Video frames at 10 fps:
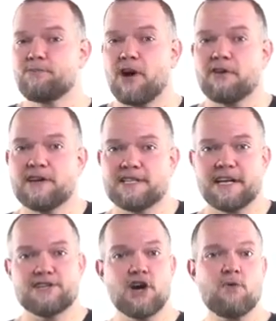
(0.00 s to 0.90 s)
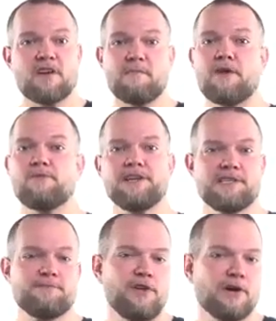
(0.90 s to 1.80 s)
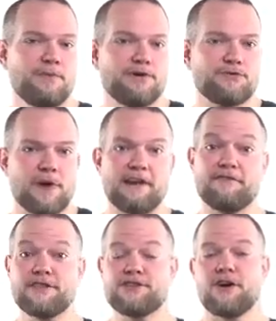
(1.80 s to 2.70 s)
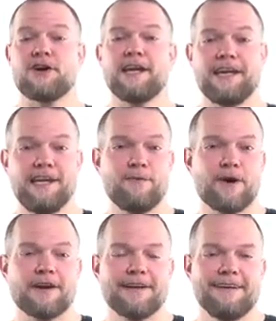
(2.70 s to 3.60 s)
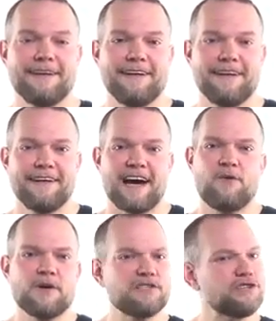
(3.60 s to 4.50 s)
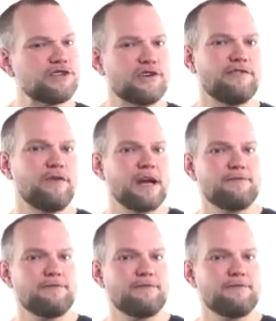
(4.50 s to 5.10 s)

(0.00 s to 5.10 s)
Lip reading: progress and I saw one of my recent blog posts ranked for the target keyword. I wasn't sure if what I